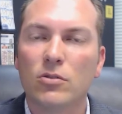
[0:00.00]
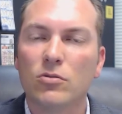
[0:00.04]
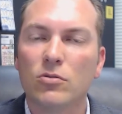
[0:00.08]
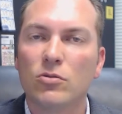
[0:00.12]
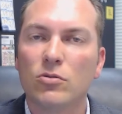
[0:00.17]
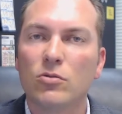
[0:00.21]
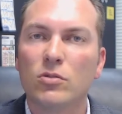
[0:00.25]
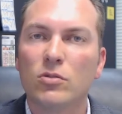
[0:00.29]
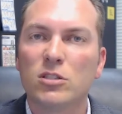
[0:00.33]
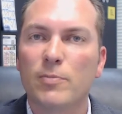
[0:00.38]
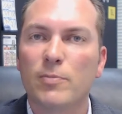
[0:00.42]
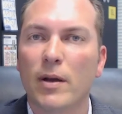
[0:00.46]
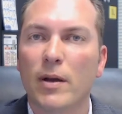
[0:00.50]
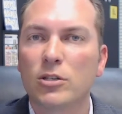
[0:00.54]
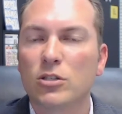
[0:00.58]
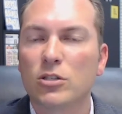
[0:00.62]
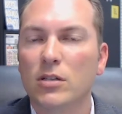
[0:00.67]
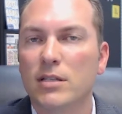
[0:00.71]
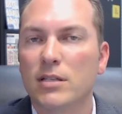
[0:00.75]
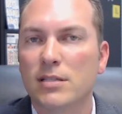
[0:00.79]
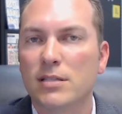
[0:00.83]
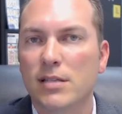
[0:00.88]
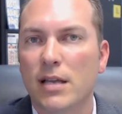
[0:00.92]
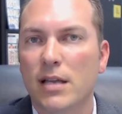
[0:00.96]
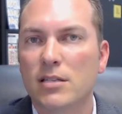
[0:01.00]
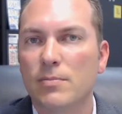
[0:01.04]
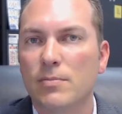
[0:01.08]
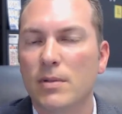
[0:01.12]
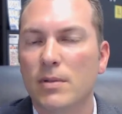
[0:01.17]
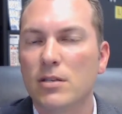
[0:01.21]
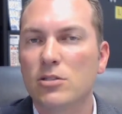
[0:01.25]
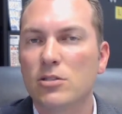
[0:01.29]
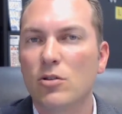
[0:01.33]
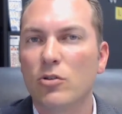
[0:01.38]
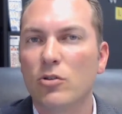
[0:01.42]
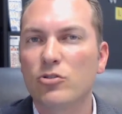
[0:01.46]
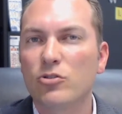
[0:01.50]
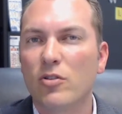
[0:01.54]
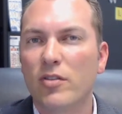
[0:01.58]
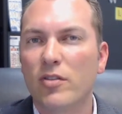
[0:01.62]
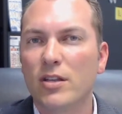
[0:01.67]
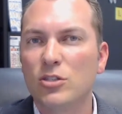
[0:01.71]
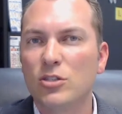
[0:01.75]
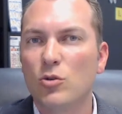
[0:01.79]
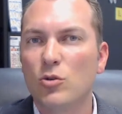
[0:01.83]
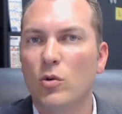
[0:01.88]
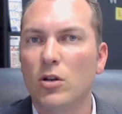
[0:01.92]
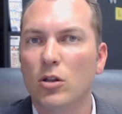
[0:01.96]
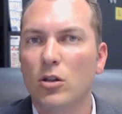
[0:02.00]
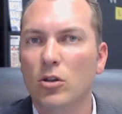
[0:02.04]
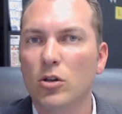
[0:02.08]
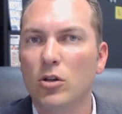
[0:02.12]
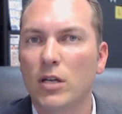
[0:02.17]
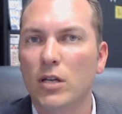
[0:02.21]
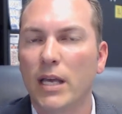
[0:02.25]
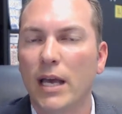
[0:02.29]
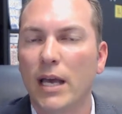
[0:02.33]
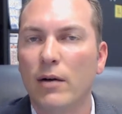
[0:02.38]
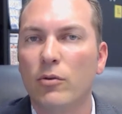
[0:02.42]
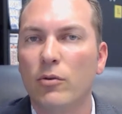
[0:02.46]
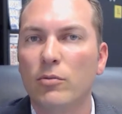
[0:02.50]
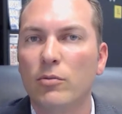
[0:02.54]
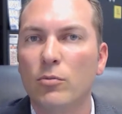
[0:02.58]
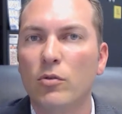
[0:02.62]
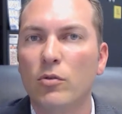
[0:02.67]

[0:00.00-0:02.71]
to do a special assessment. So those are things you want to look at